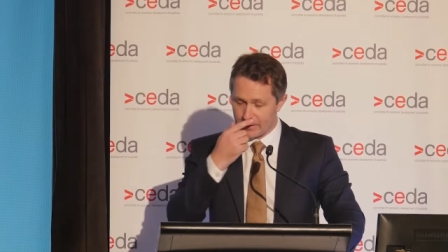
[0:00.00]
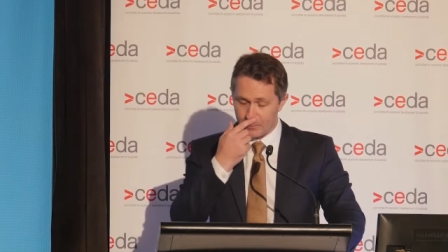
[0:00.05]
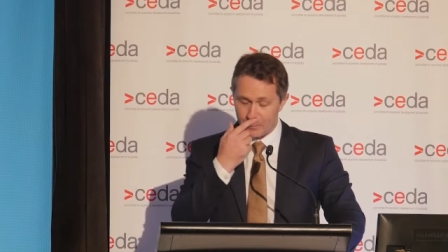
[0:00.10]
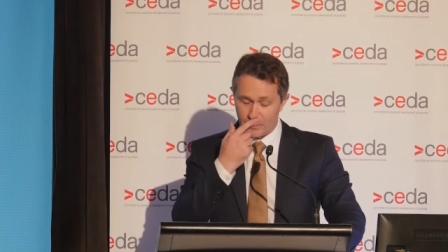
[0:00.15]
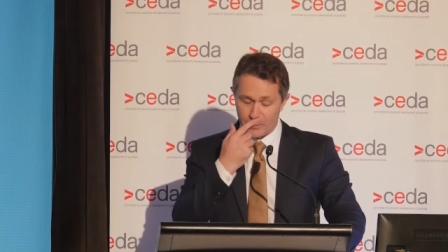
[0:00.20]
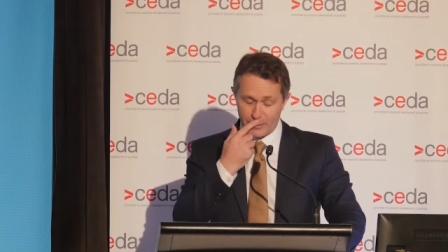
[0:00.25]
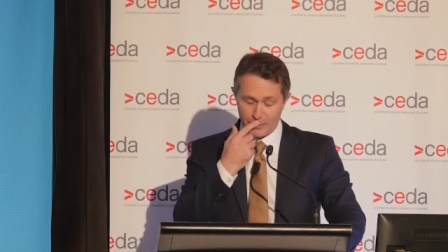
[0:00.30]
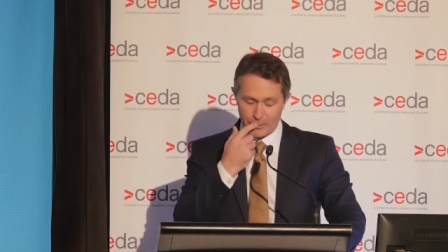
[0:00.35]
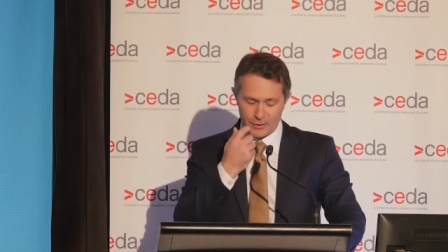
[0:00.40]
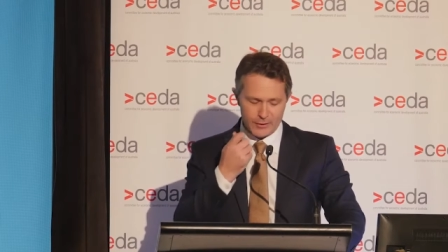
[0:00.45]
the
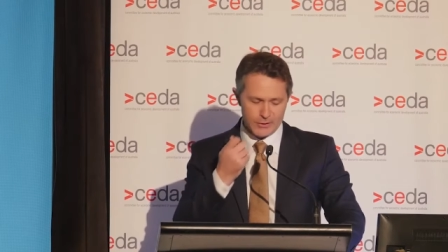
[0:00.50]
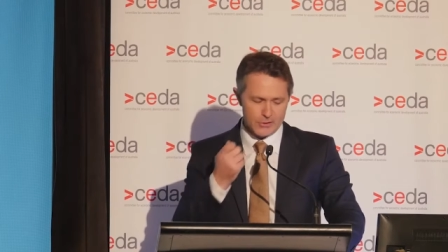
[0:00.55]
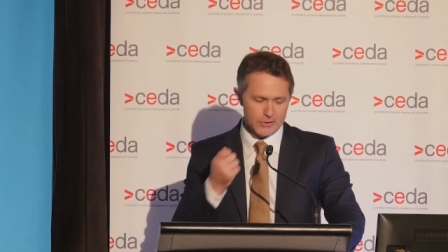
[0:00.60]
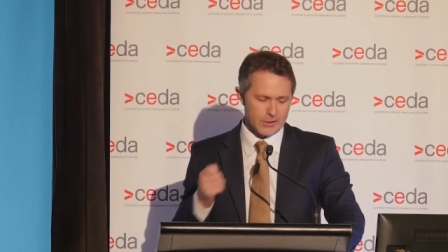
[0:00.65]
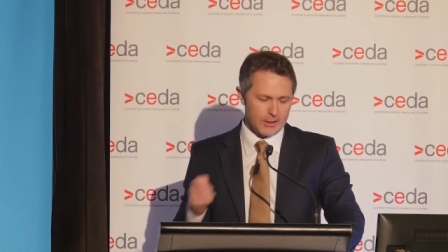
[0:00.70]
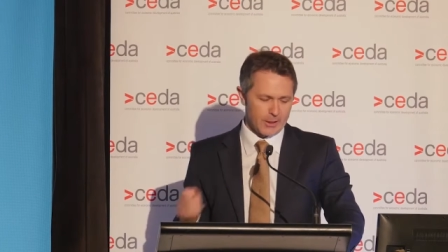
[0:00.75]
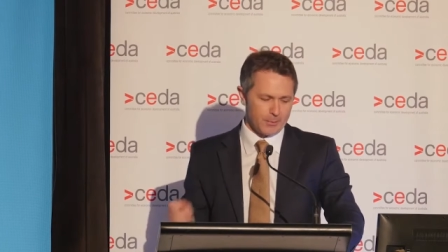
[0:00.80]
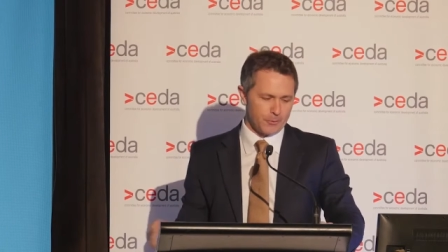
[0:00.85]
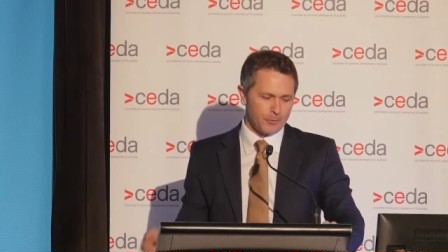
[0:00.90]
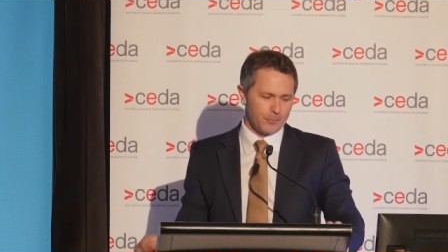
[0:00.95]
people at the
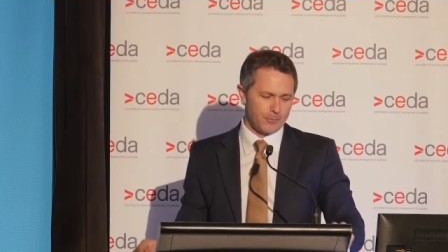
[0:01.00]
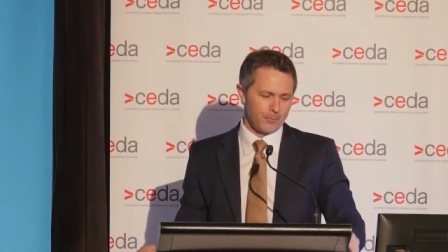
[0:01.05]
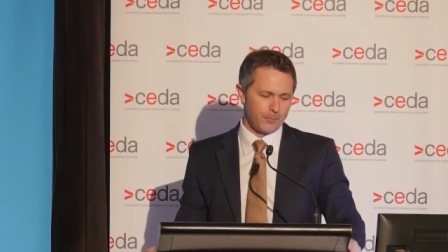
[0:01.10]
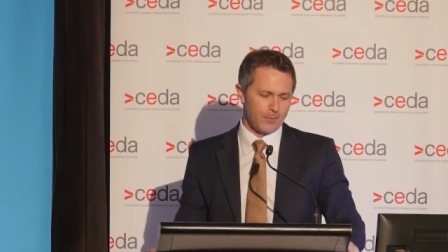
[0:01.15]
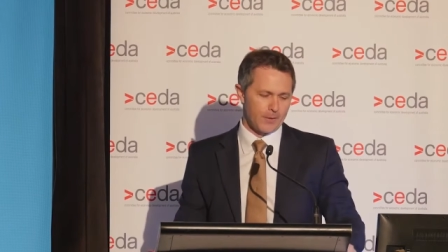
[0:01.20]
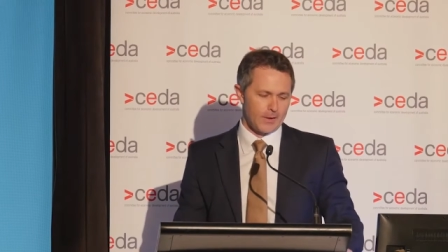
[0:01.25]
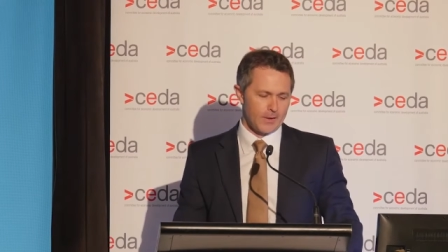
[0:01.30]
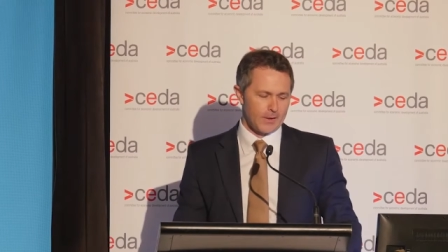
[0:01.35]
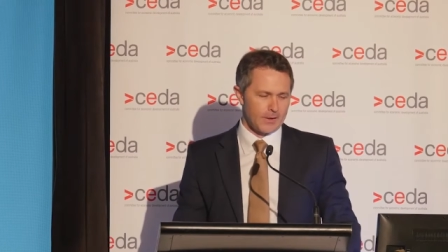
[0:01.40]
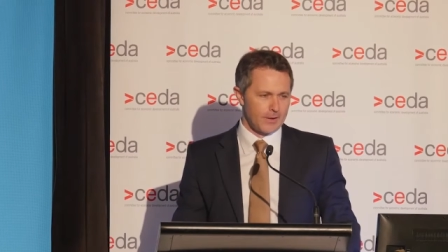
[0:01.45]
table,
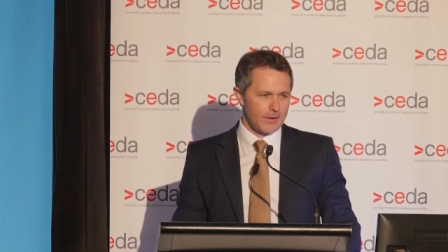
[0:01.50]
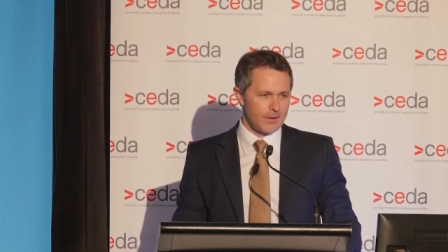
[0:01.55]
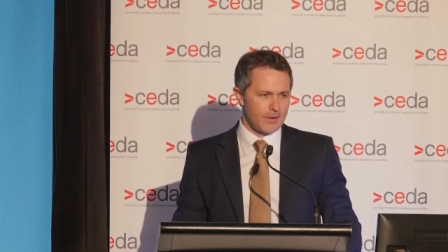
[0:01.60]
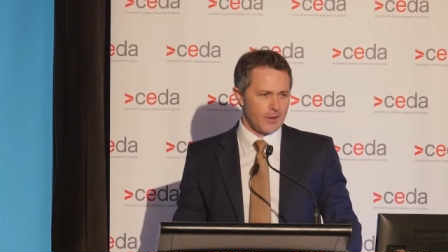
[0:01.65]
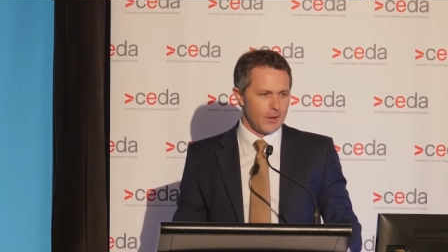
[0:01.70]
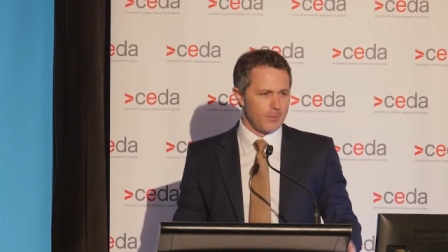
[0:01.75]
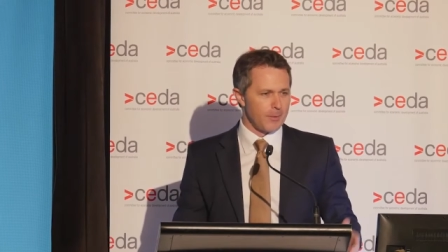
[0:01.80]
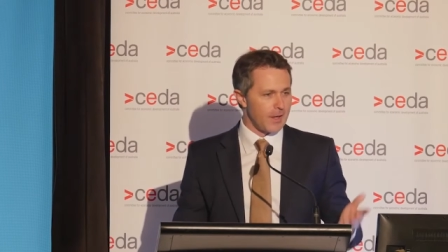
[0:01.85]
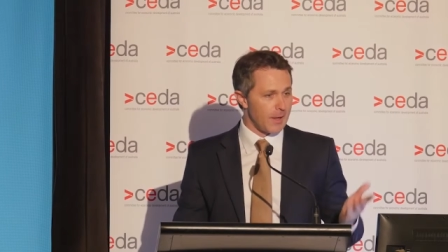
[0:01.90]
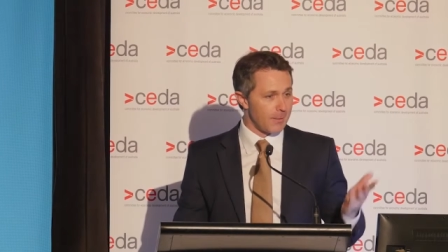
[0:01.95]

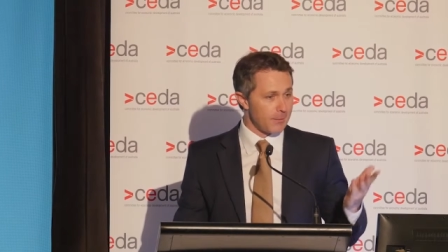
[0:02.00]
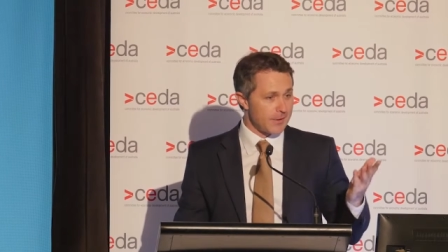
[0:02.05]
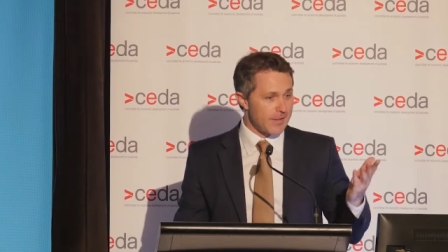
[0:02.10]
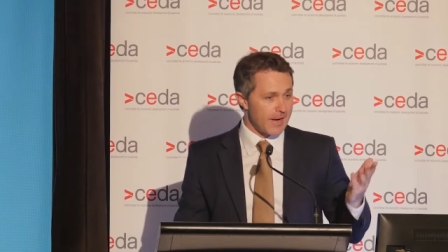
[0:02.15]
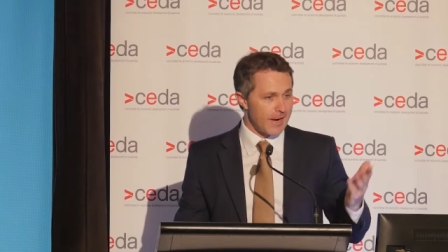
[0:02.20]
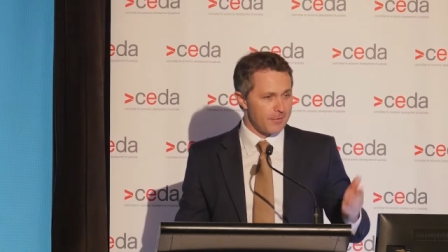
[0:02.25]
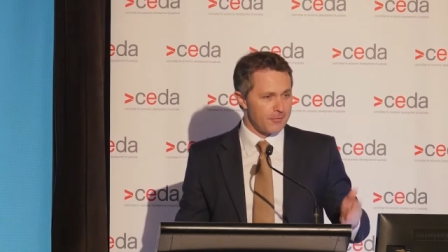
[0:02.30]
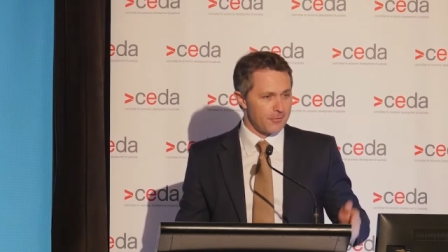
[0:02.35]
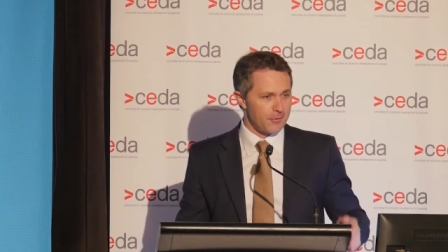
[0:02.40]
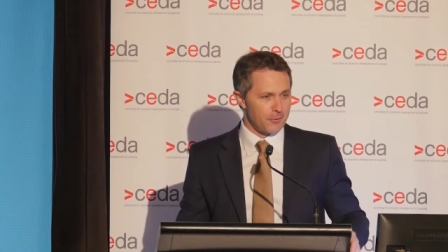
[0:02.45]
I became a
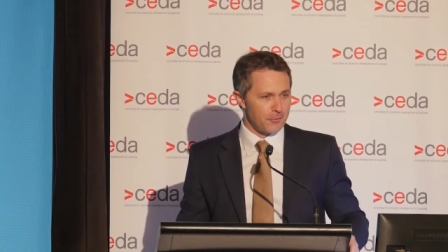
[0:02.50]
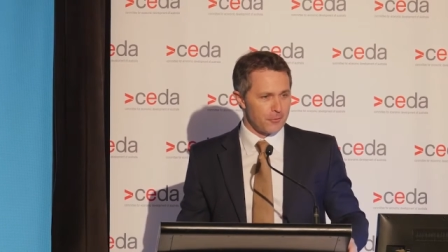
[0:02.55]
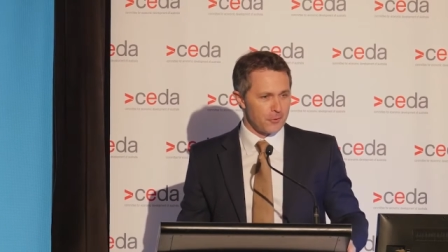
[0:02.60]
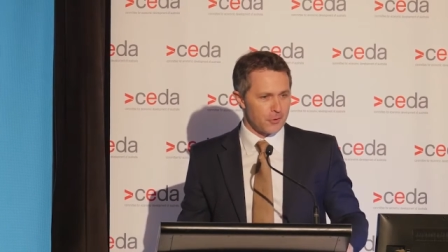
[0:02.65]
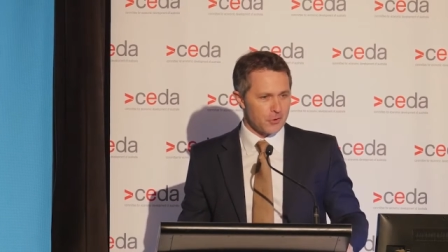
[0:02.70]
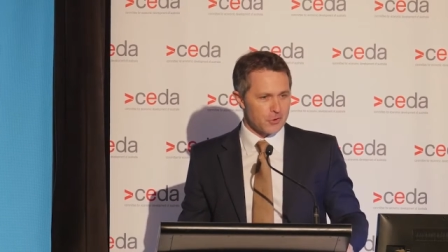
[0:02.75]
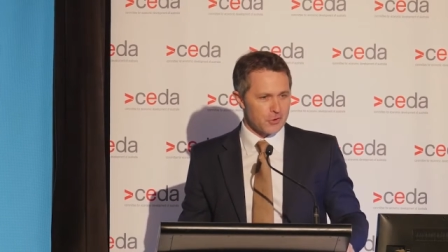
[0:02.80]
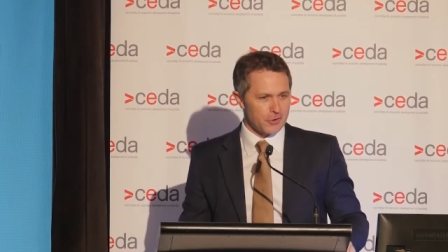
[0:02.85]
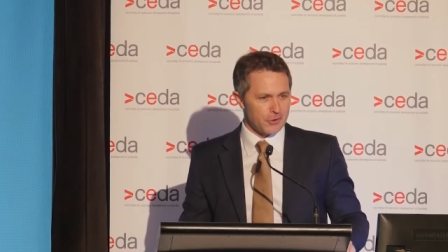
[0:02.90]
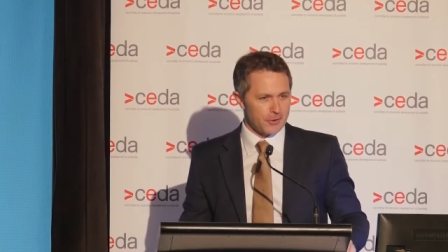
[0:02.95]
dad for the
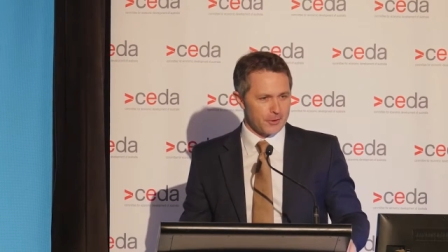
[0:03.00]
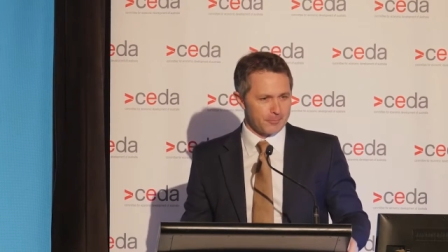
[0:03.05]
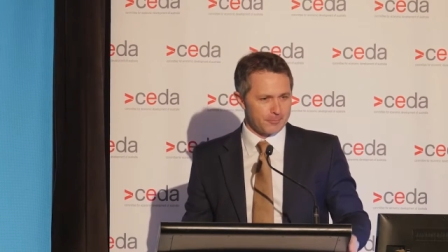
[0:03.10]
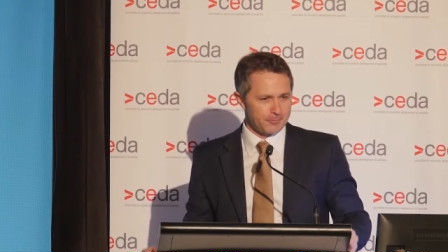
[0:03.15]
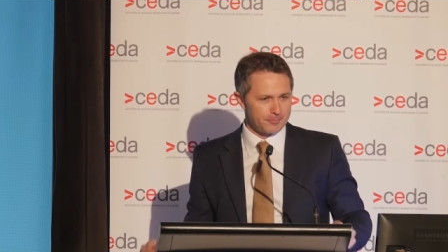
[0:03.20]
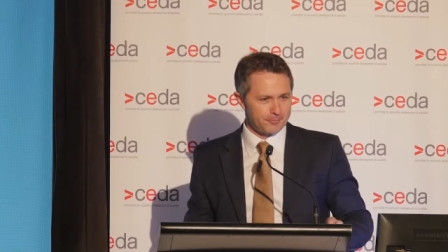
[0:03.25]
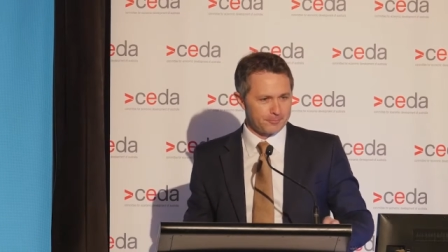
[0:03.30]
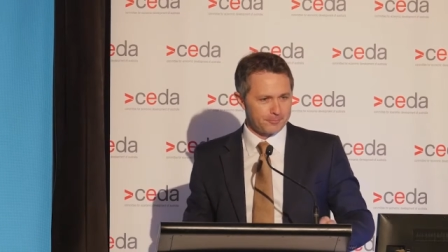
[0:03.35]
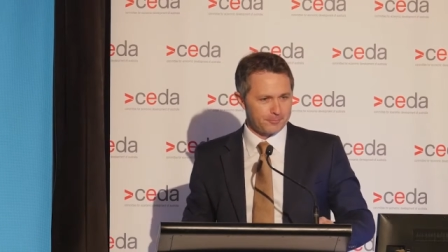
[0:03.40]
first time.